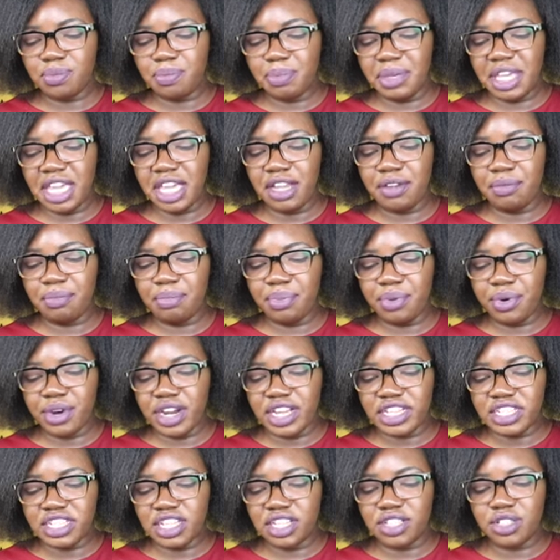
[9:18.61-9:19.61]
being
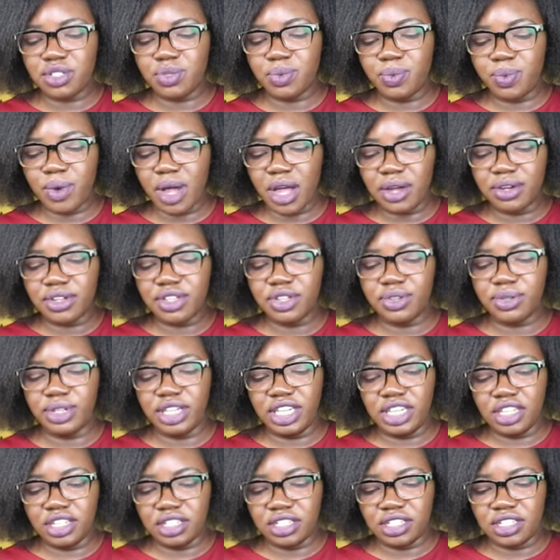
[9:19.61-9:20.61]
present while you
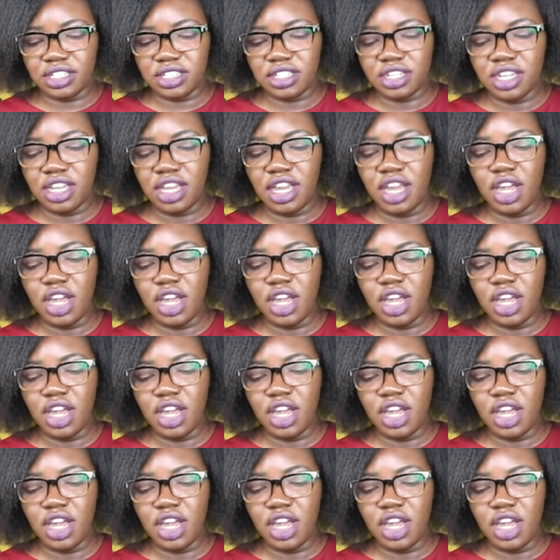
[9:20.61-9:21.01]
eat,